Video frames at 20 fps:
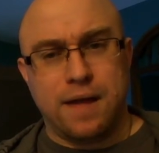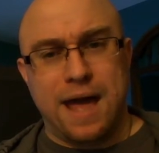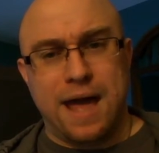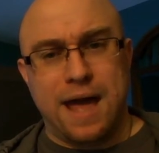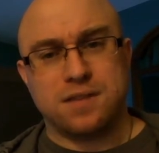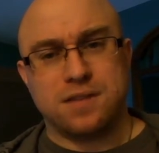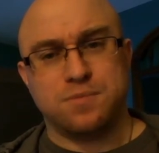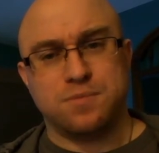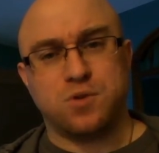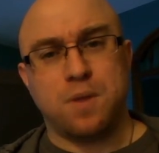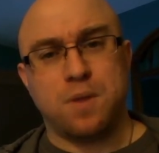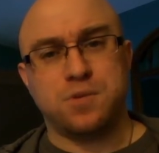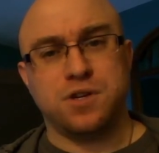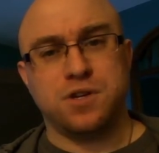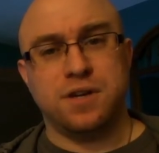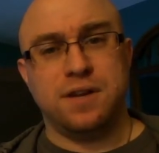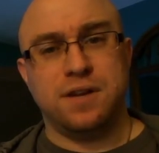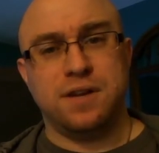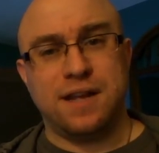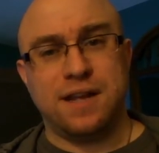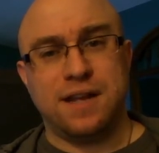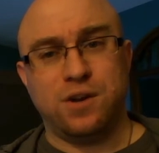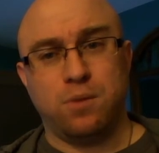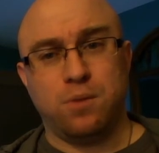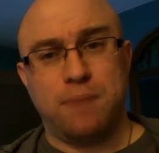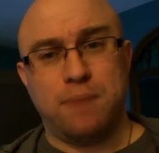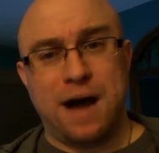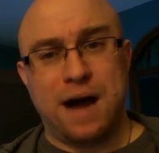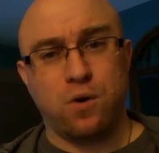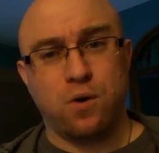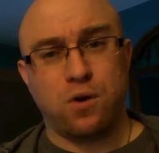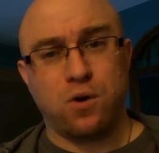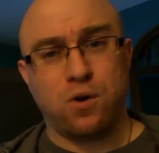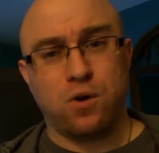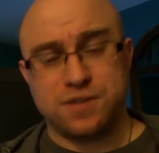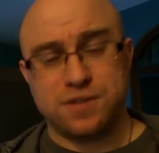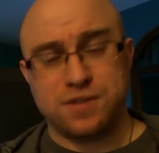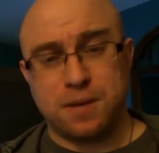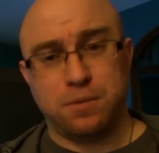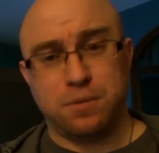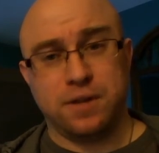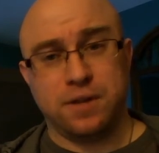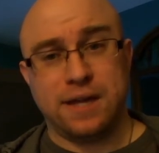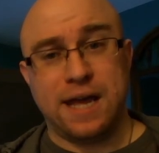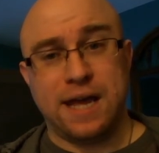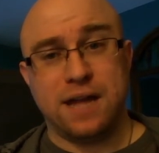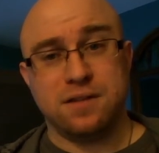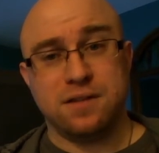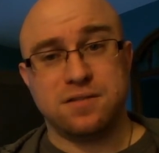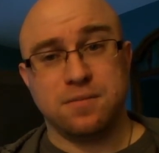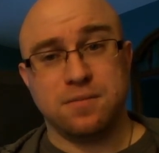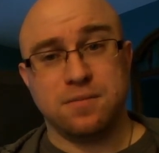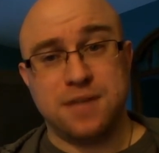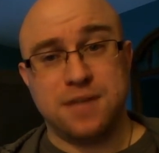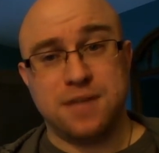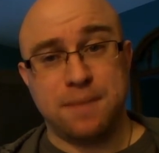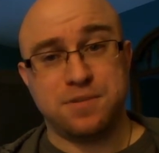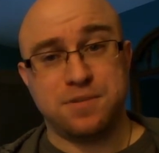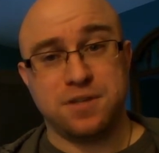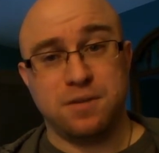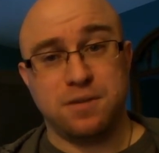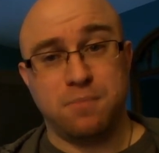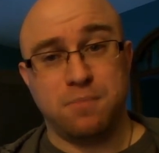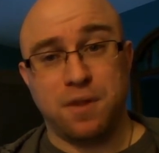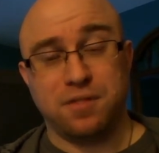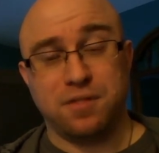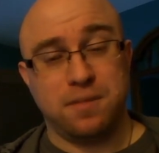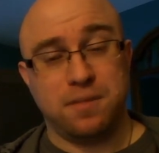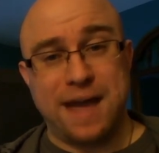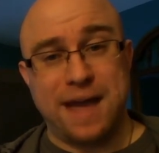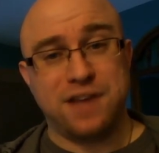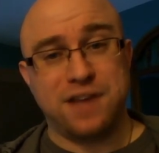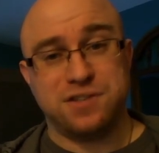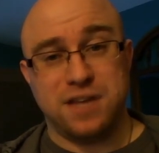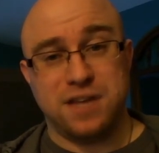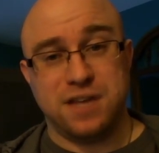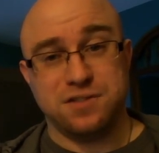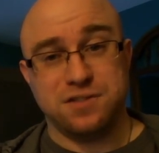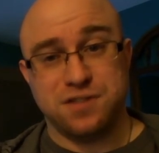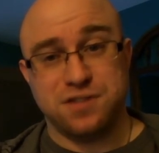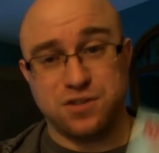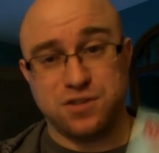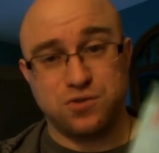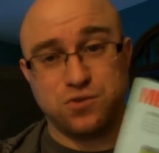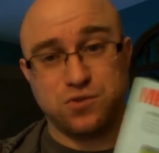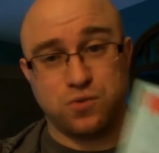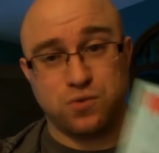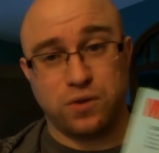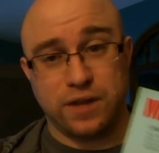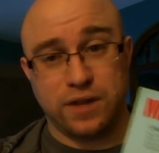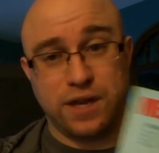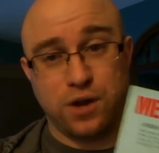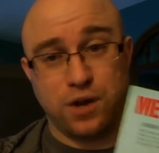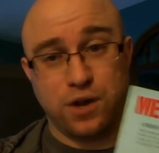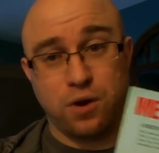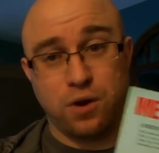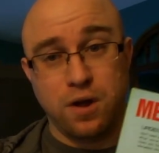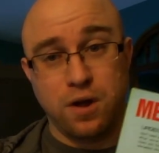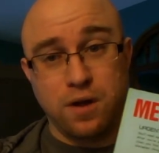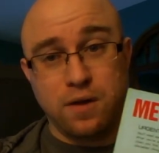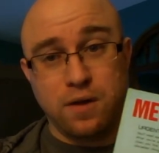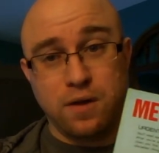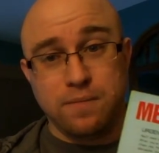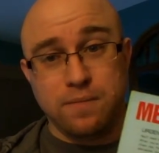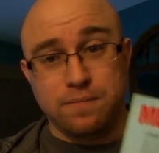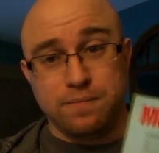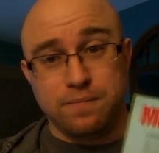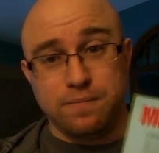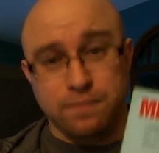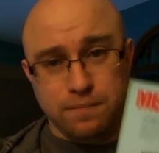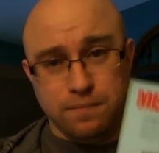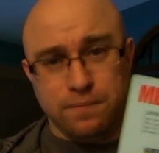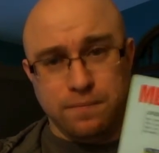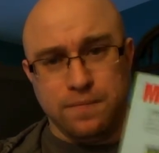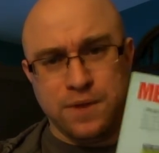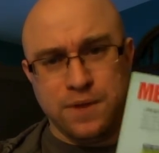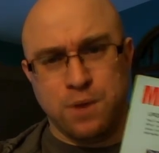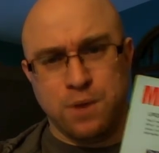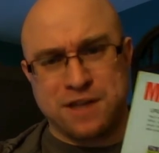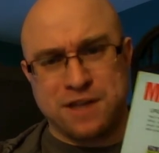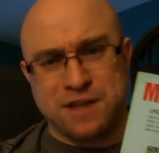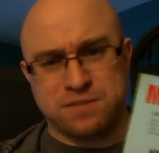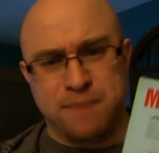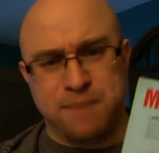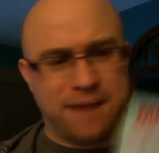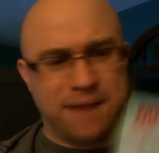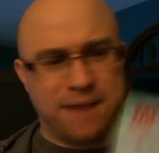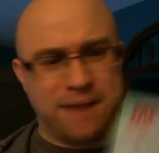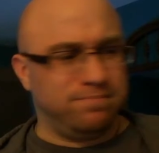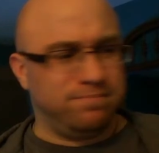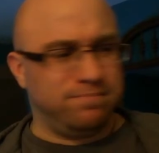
subscription to Nintendo Power or was able to get some tips in monthly magazines, this was really your best bet.